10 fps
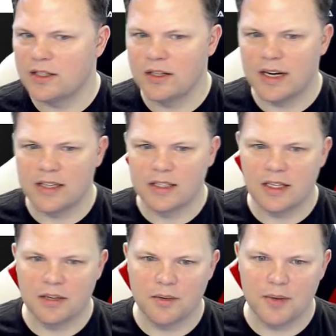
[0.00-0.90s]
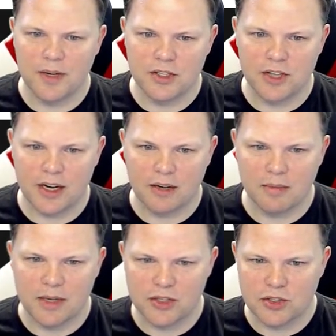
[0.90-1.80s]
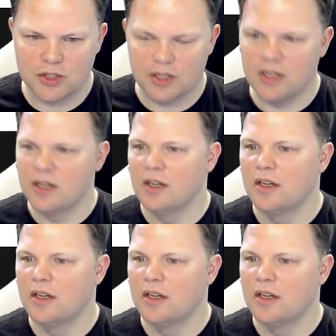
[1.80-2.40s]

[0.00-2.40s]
our next thing that we want to check and make sure